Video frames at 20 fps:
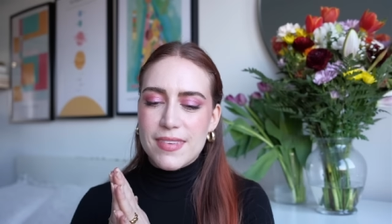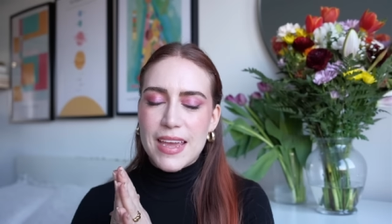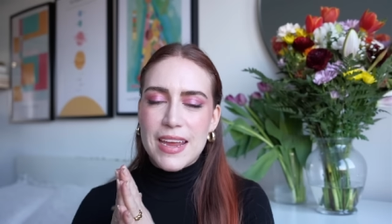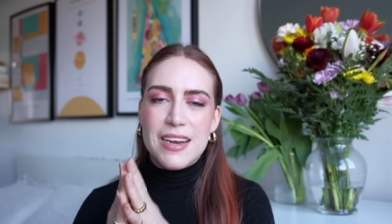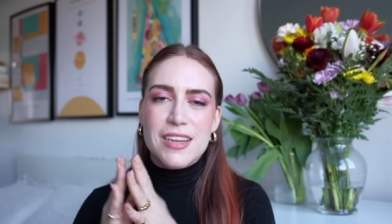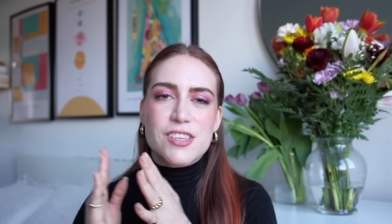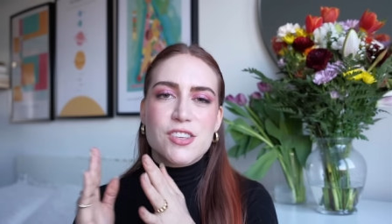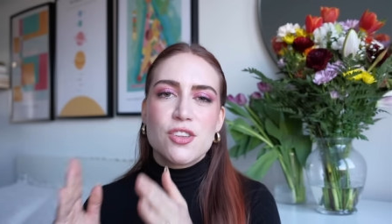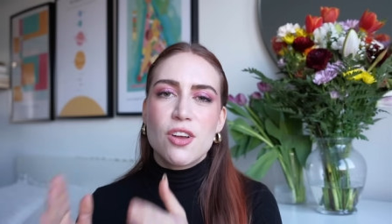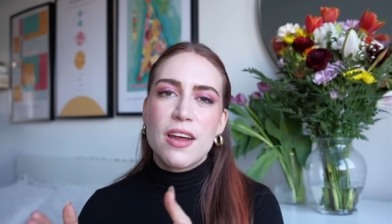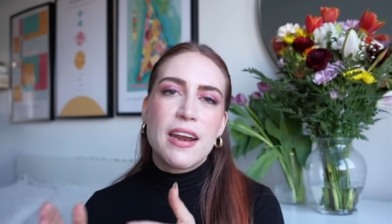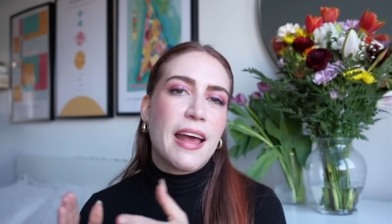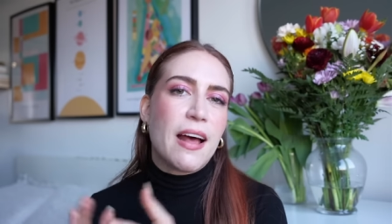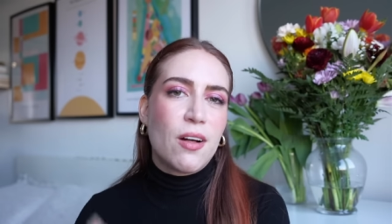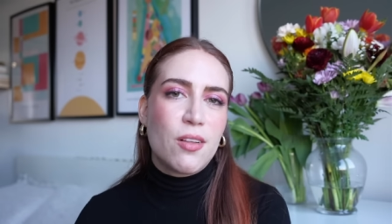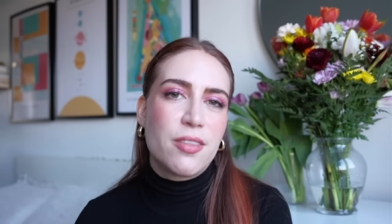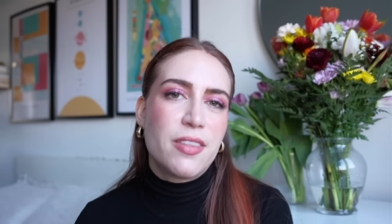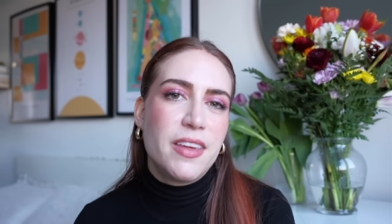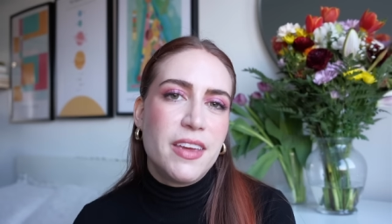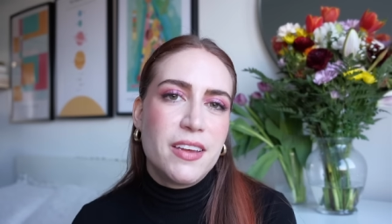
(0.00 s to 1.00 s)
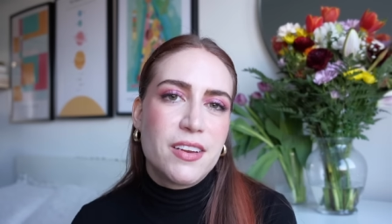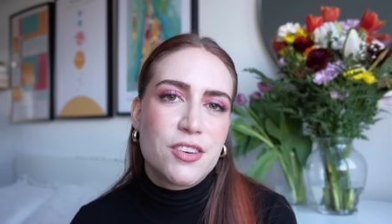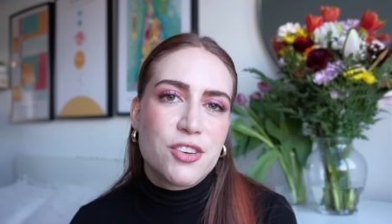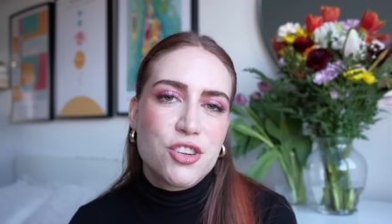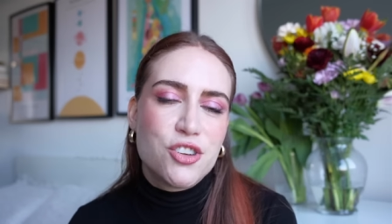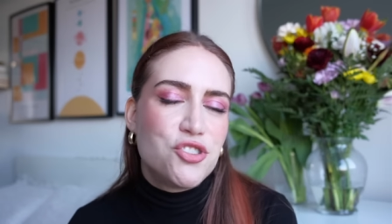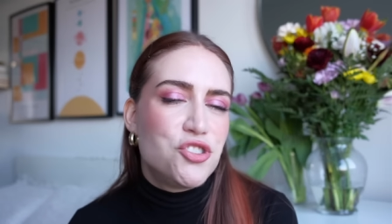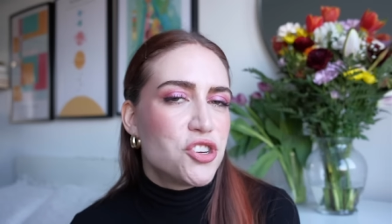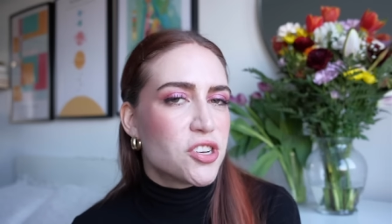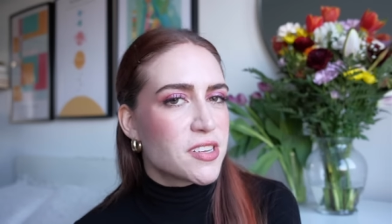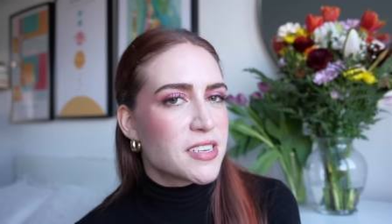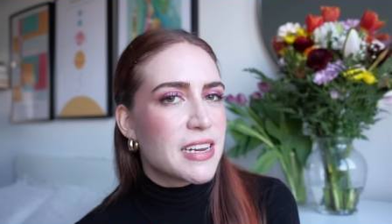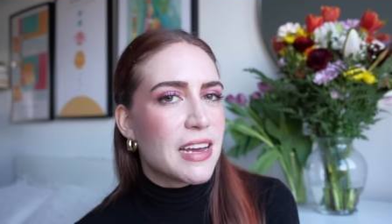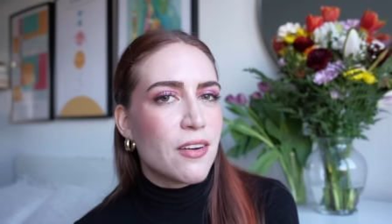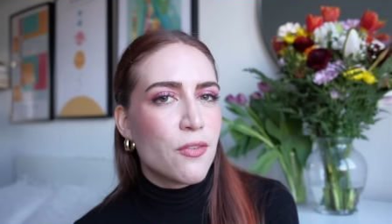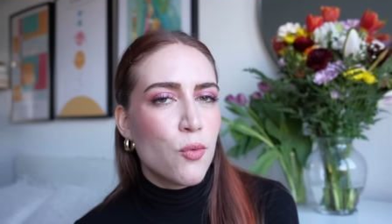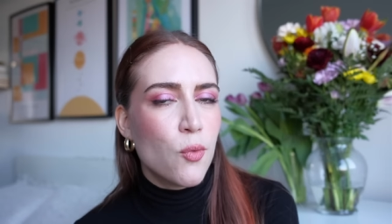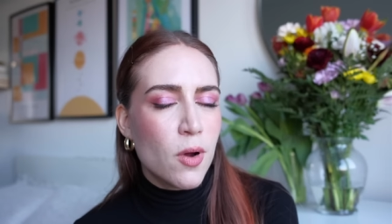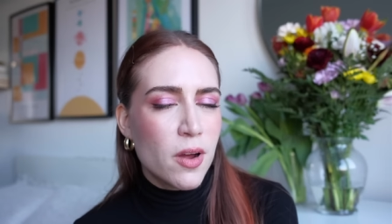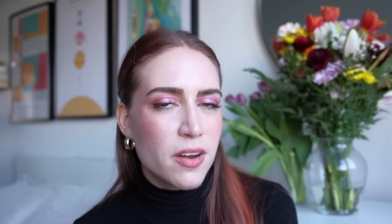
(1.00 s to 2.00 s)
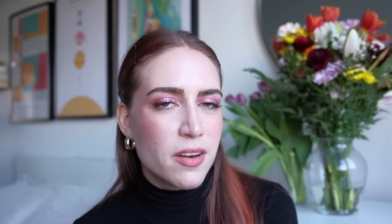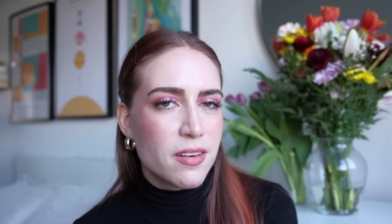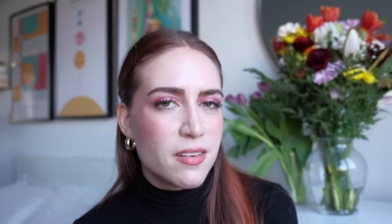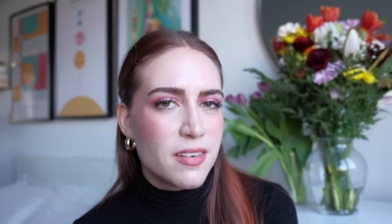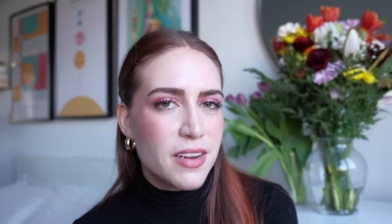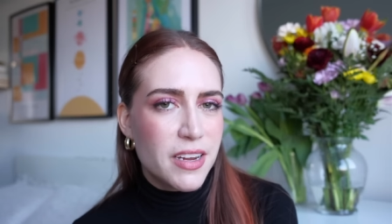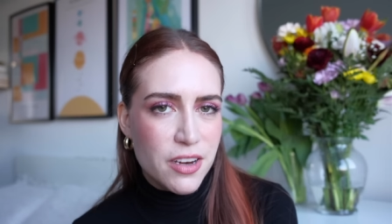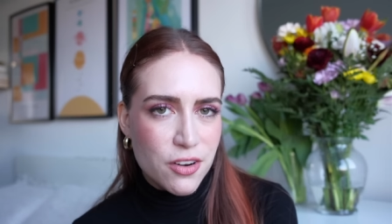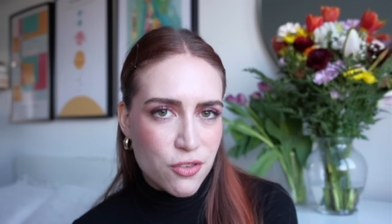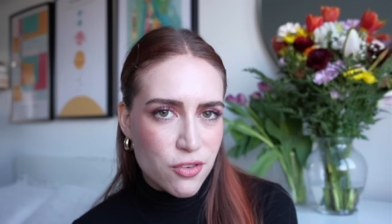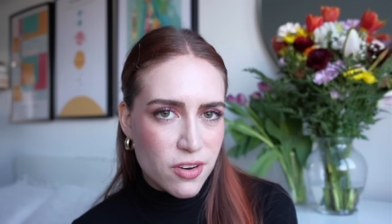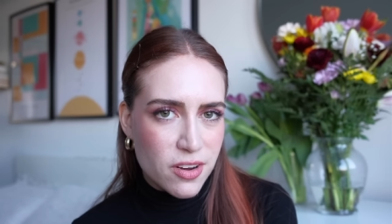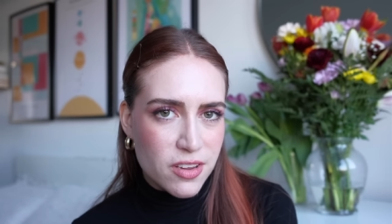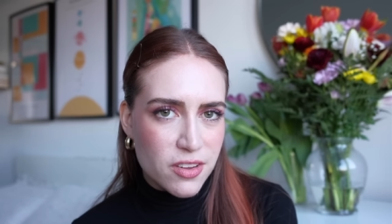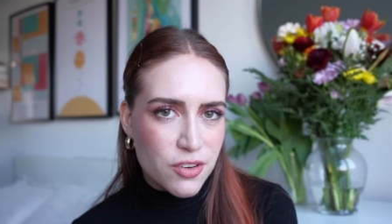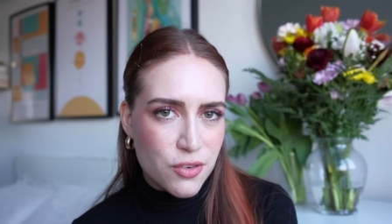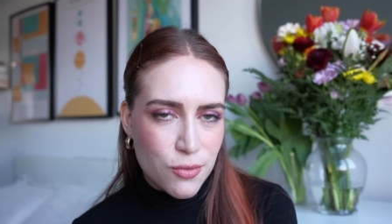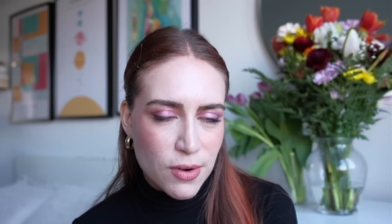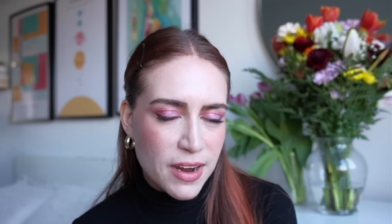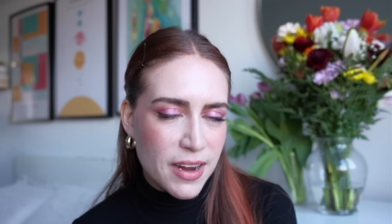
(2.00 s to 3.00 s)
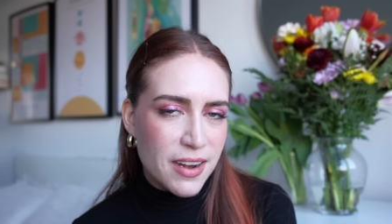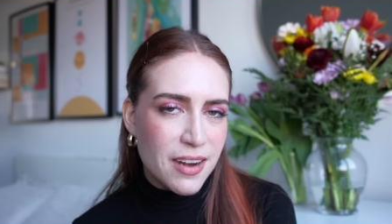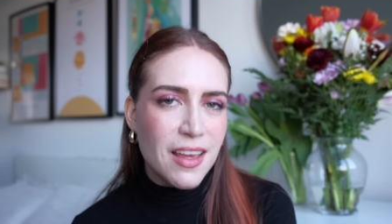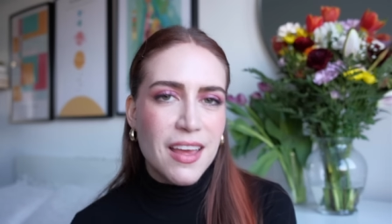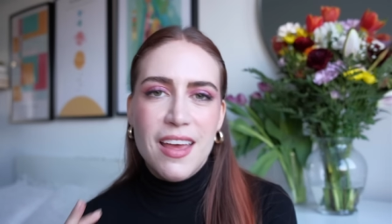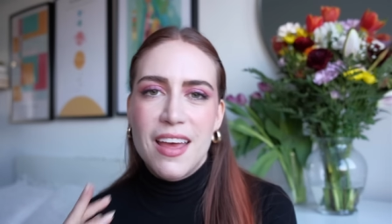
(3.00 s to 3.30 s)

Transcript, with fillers: And it's not healthy to just have one interest, right?